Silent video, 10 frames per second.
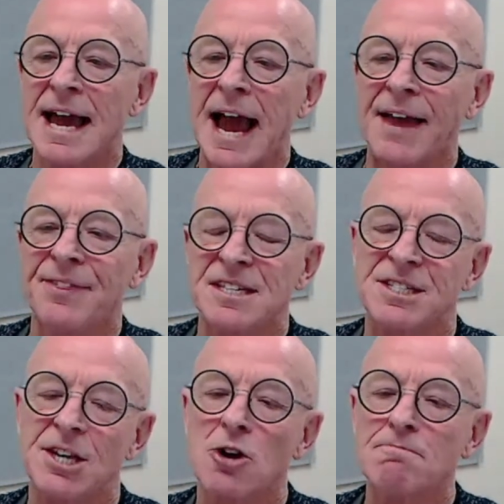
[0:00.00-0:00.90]
And there's
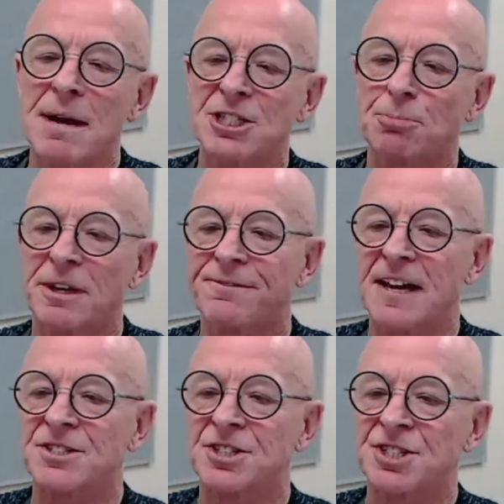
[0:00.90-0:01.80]
no measurable
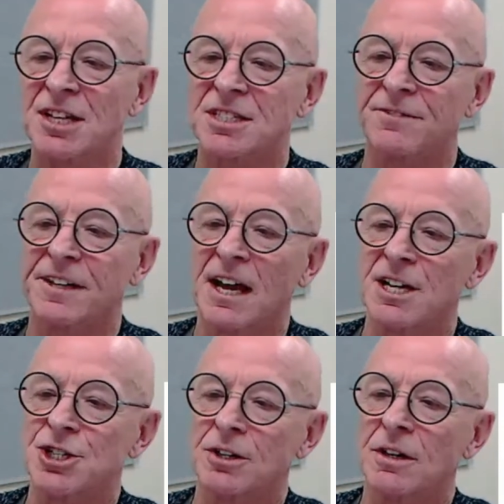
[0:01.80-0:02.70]
effects or
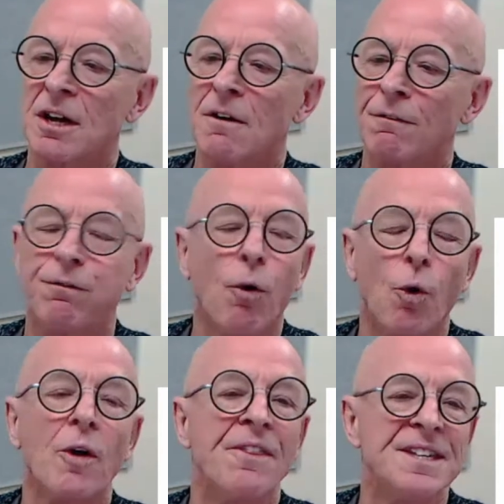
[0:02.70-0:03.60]
justification
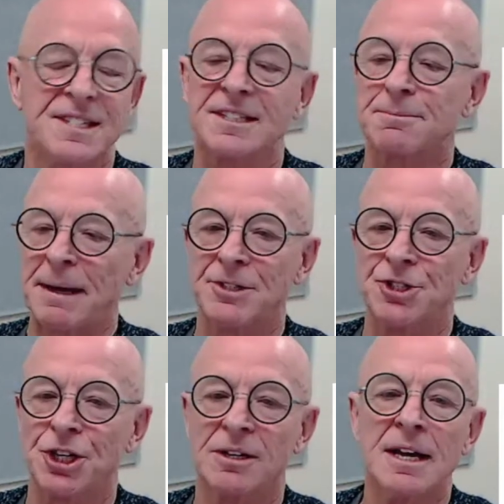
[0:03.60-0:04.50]
for this
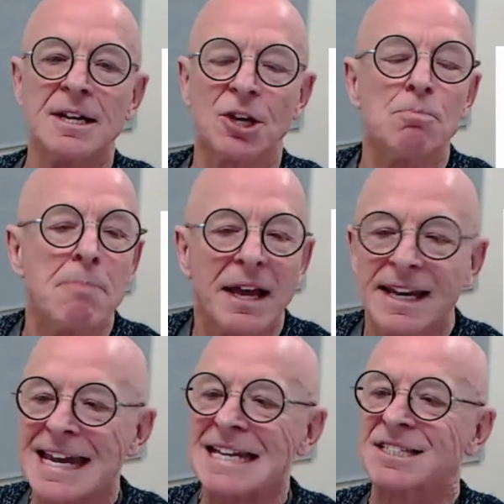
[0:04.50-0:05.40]
expenditure. So
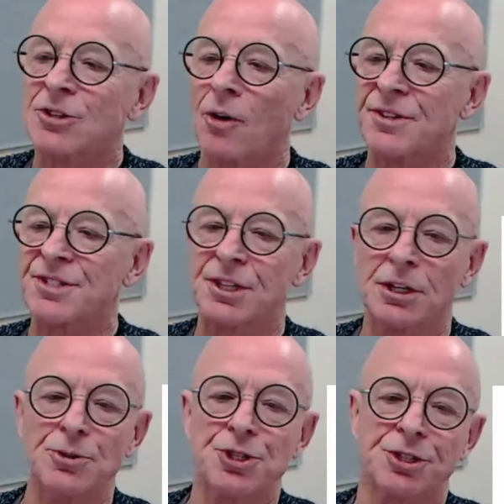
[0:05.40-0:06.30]
money is not the
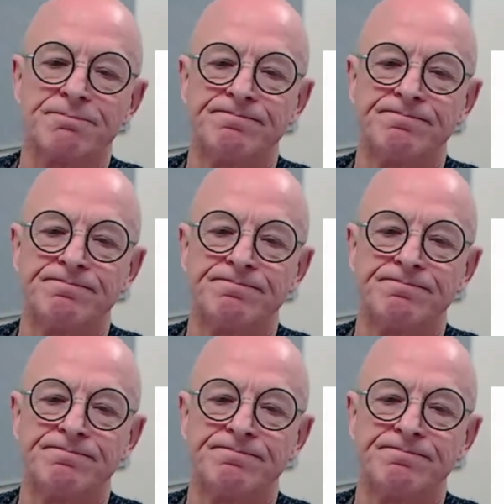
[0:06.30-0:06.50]
solution.